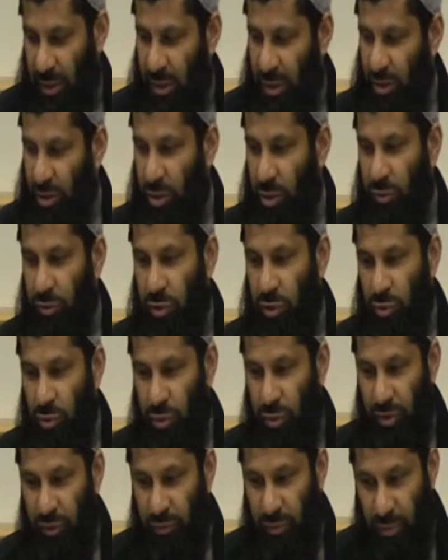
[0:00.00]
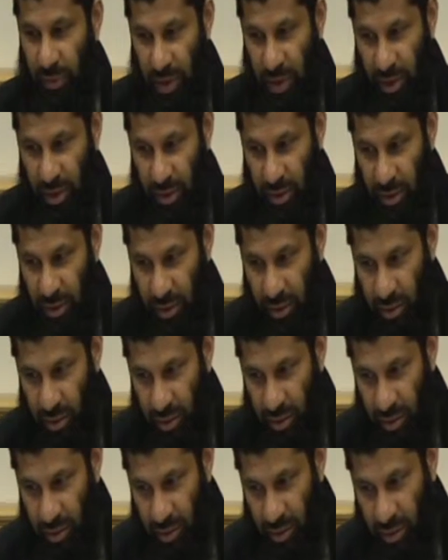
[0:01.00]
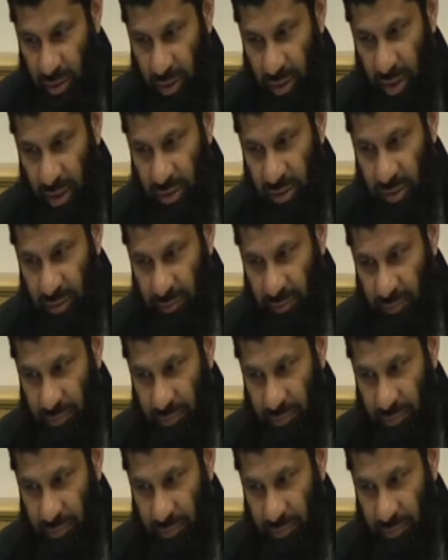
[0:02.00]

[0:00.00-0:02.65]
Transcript: And you know the story from there, that